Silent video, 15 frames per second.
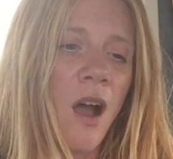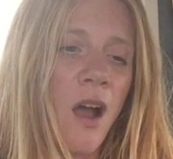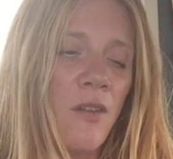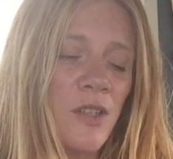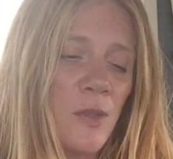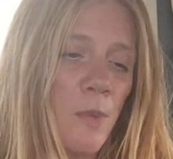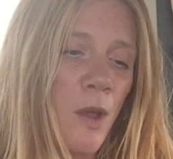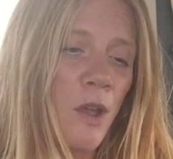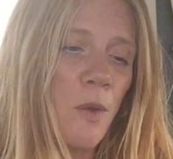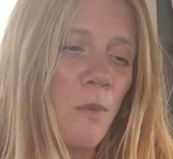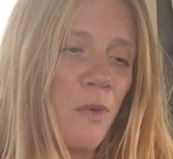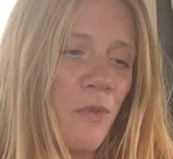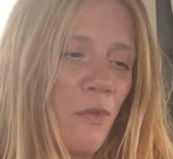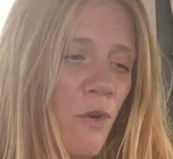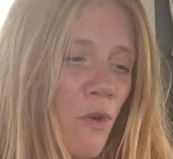I've spoken
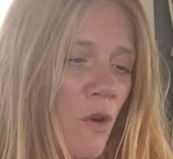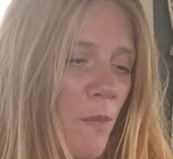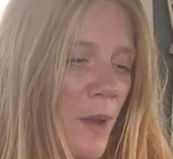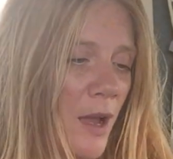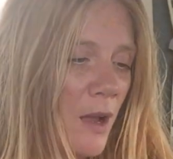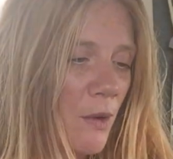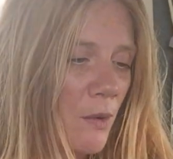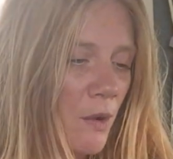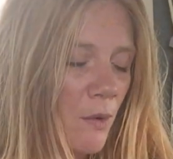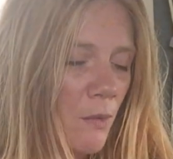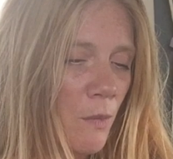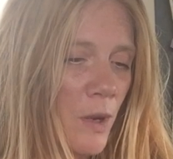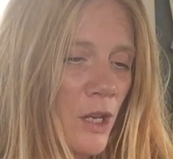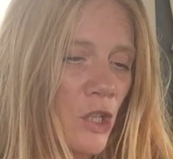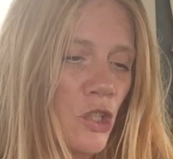before about
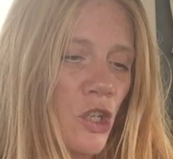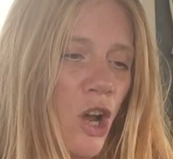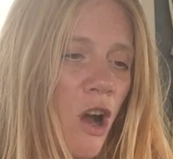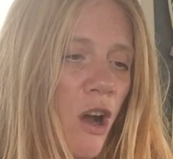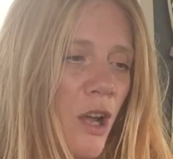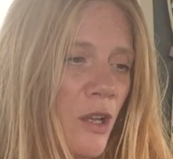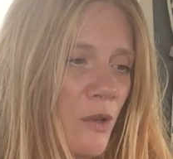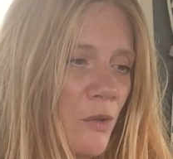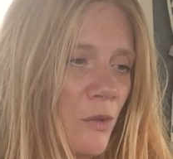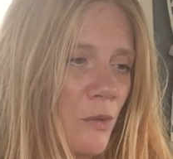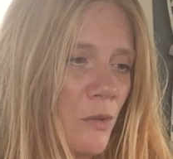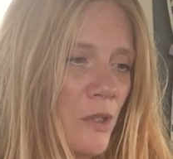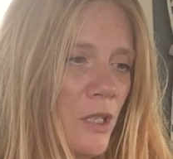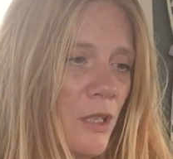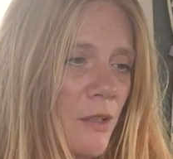when a
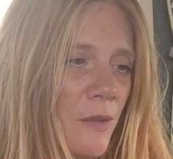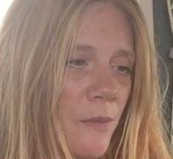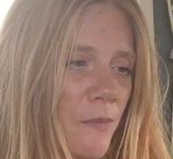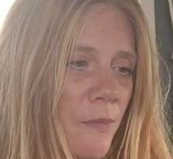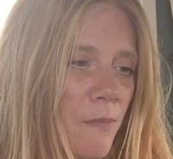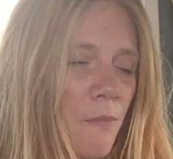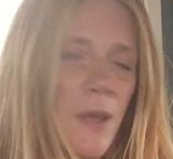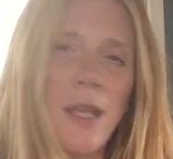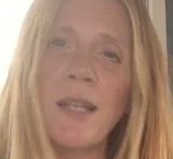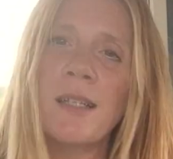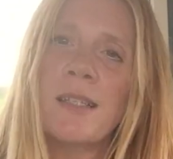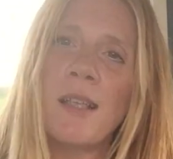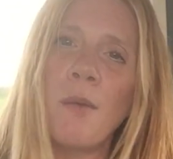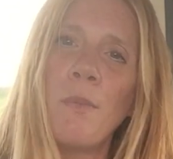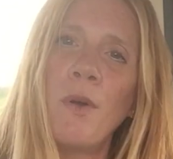child
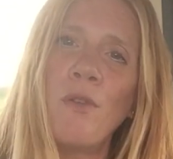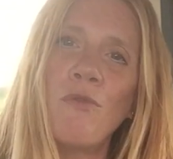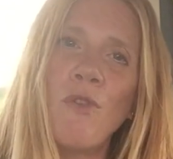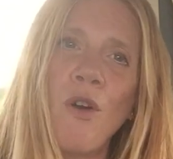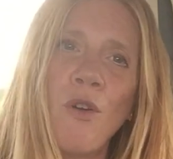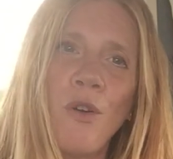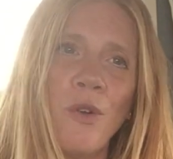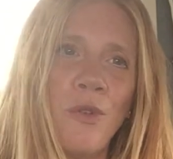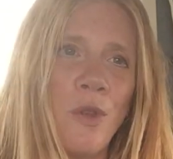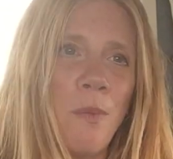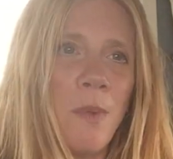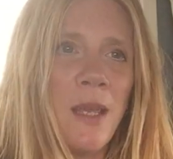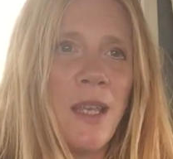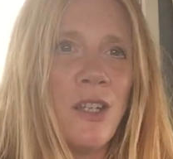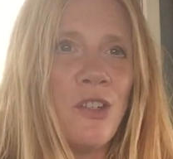picks up a rock on the
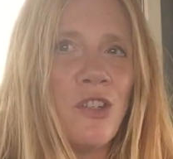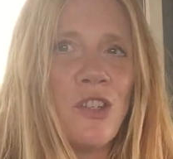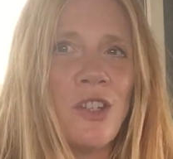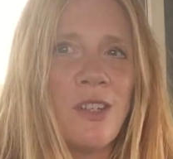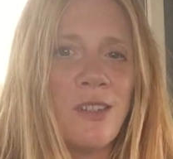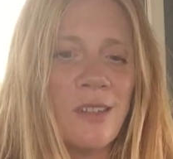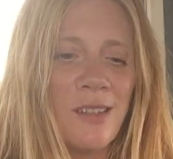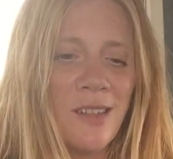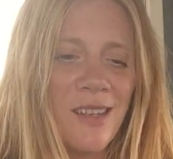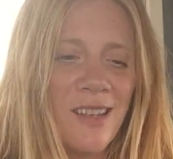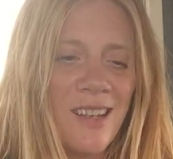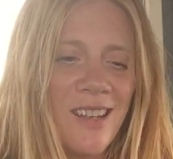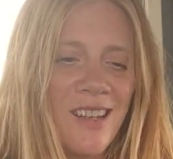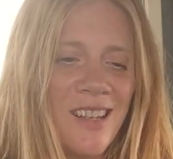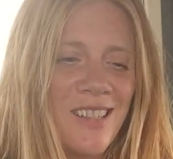beach, and
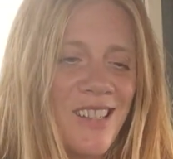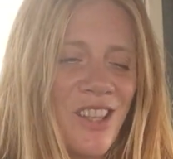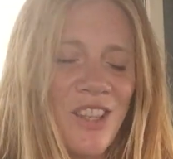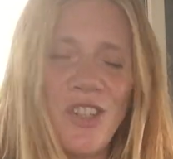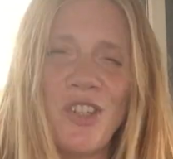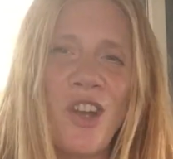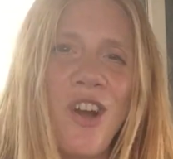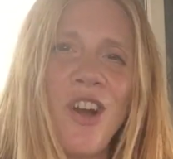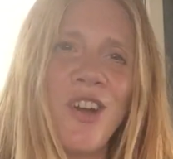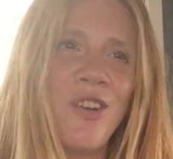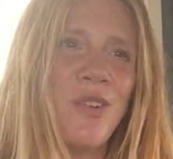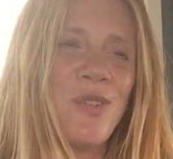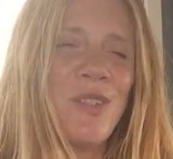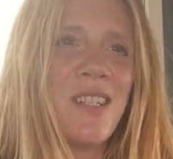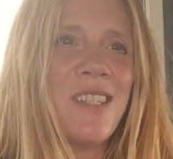to the child,